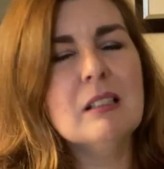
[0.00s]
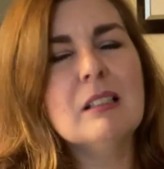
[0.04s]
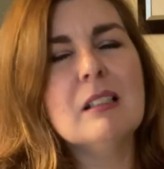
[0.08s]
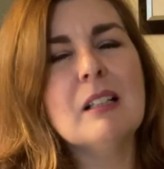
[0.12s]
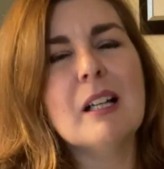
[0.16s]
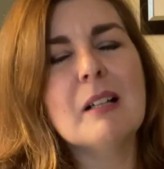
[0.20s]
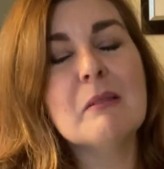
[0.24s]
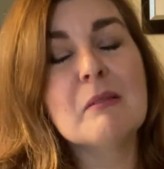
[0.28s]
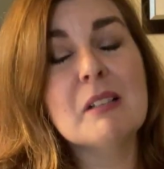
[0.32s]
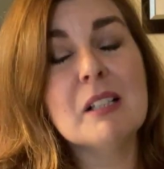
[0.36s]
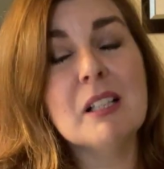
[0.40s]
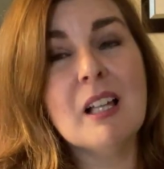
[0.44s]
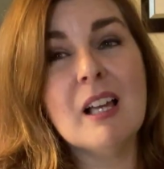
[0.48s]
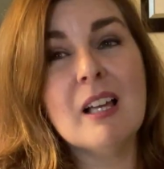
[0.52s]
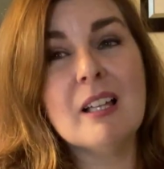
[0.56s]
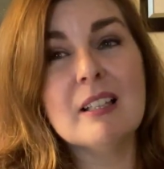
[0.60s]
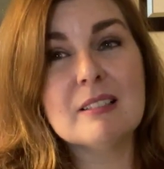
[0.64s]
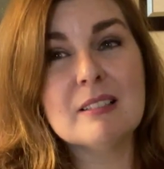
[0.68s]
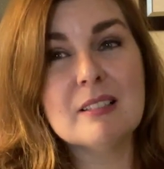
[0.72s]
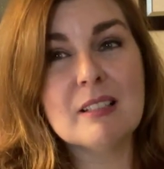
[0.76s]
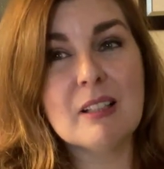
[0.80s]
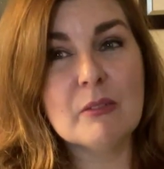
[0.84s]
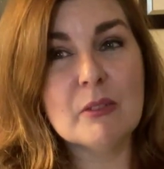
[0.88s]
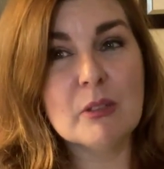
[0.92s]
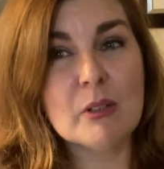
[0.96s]
I
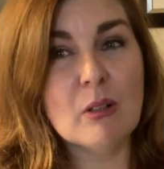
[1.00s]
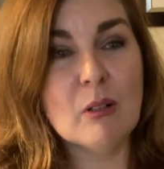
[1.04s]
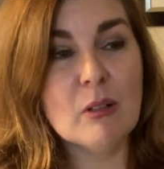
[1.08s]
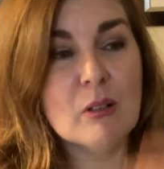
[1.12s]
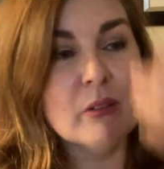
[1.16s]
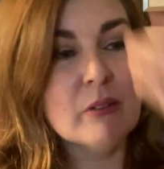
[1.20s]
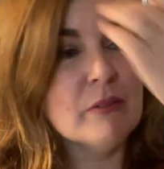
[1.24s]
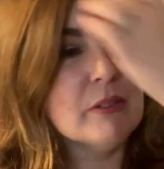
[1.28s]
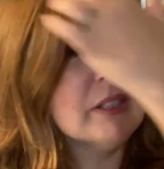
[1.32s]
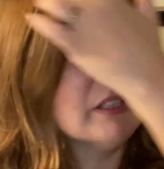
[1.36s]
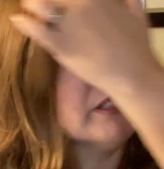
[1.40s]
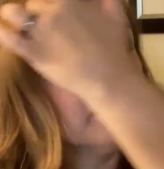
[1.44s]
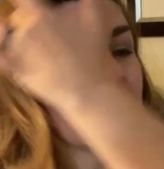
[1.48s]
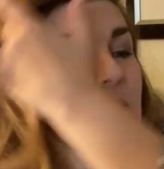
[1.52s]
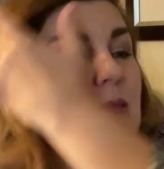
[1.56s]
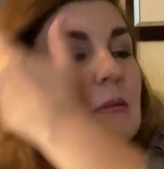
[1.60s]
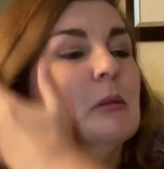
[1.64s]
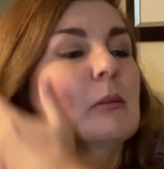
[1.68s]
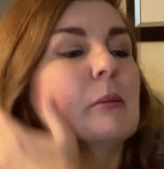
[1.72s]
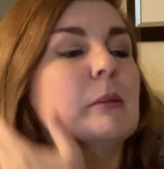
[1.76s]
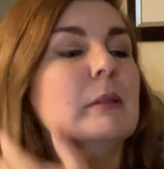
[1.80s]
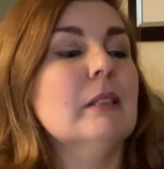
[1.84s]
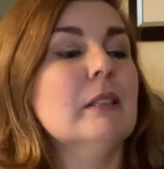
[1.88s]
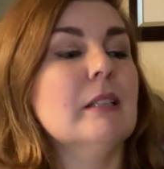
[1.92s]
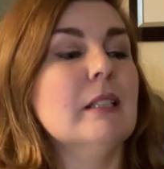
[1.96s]
realized after all the videos
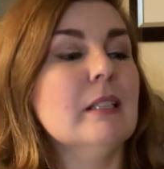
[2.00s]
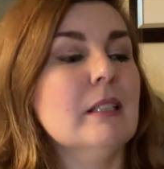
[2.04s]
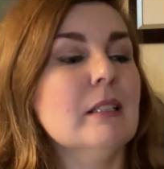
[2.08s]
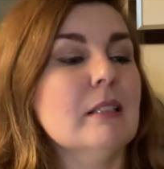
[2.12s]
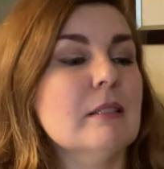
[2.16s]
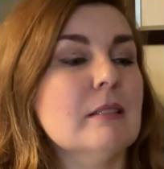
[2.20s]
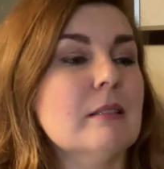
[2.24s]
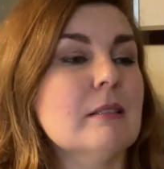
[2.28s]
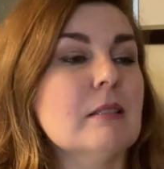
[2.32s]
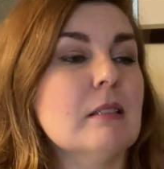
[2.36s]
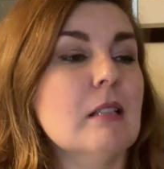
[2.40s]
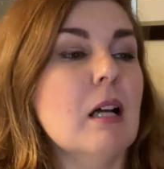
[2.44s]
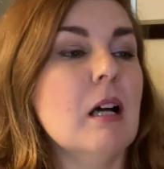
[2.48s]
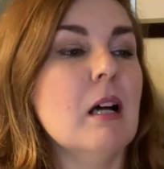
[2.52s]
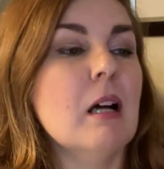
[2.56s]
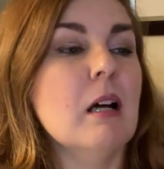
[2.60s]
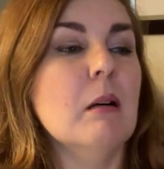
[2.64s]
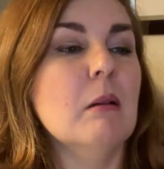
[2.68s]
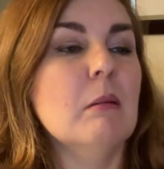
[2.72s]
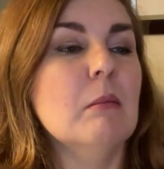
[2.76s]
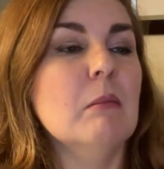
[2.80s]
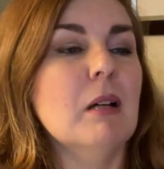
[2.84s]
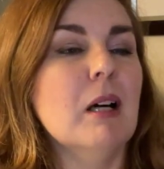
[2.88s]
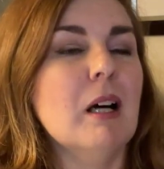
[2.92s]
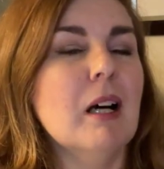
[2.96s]
were released,
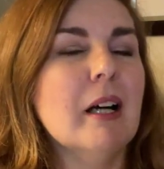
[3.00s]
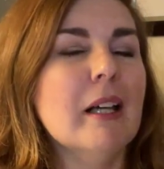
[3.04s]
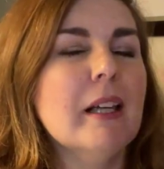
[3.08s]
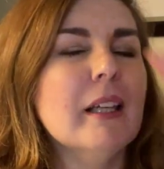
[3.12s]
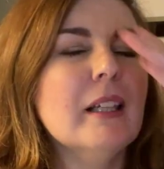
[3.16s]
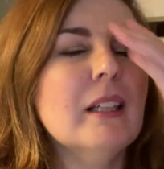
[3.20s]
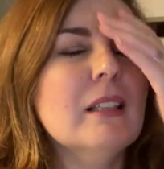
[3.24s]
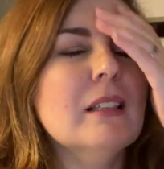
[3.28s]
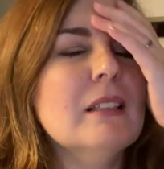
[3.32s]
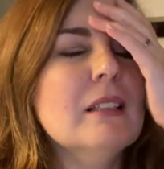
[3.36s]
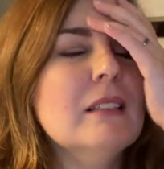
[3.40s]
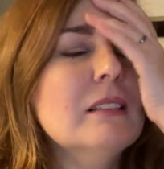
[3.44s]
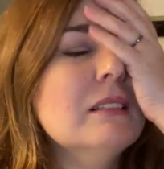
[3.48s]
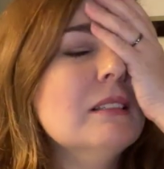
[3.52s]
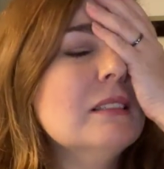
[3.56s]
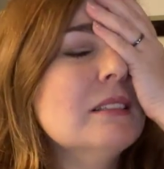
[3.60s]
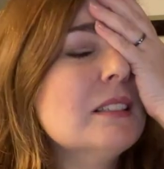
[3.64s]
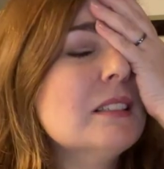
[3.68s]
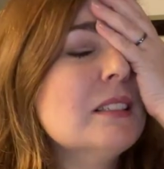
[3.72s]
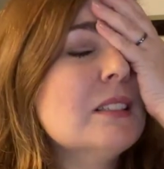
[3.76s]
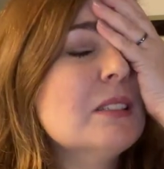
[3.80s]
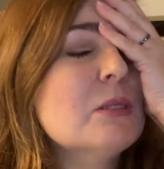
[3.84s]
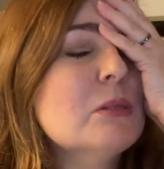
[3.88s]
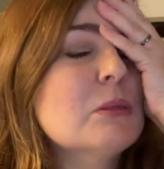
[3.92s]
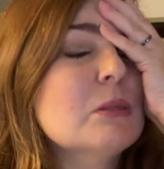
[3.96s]
um, I
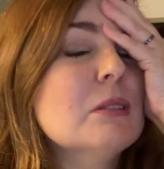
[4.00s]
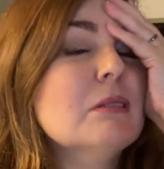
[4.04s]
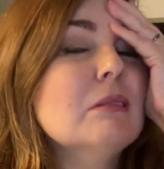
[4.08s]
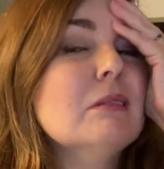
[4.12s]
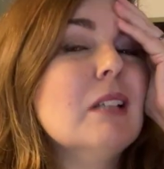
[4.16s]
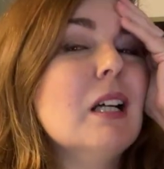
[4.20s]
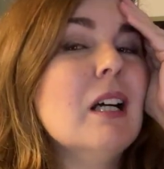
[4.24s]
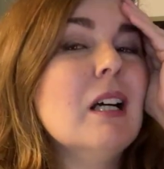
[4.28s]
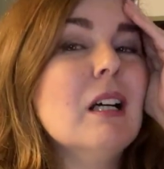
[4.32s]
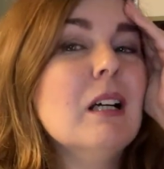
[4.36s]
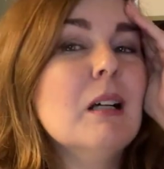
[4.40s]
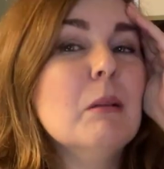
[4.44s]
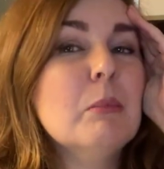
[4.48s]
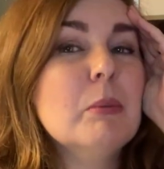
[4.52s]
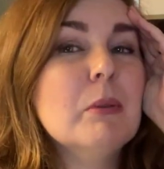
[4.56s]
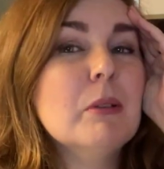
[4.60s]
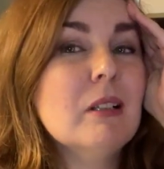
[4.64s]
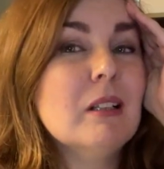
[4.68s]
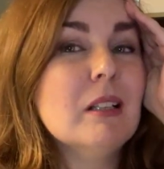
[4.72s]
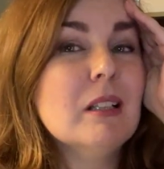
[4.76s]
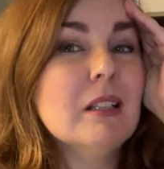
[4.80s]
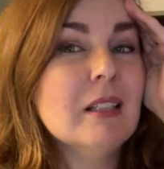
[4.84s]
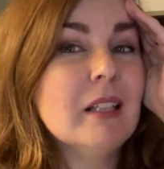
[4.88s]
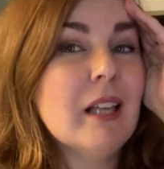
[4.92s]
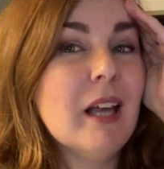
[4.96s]
screwed up
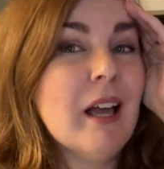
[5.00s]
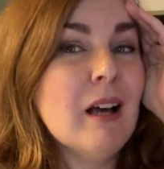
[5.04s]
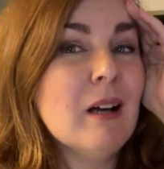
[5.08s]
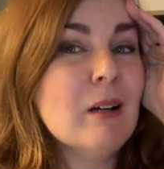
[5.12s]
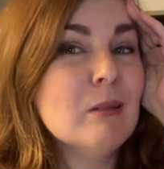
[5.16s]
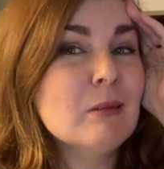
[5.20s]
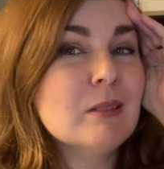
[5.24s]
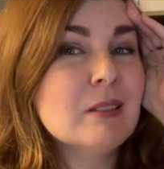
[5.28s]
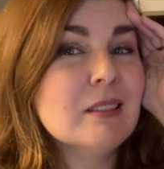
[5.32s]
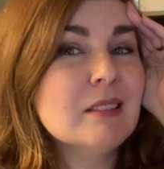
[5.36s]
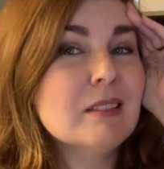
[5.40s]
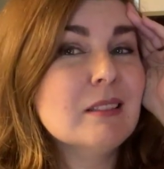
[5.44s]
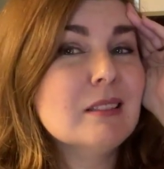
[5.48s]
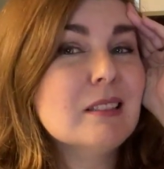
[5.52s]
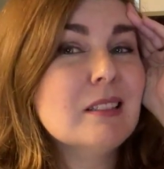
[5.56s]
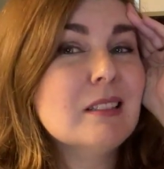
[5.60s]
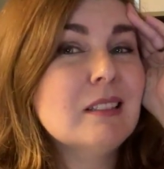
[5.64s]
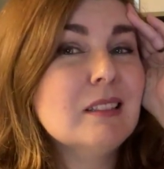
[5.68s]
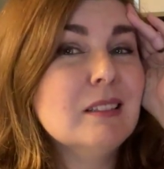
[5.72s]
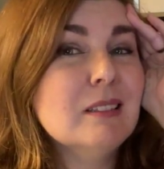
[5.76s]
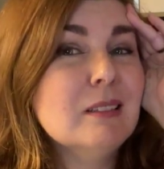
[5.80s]
on the houses.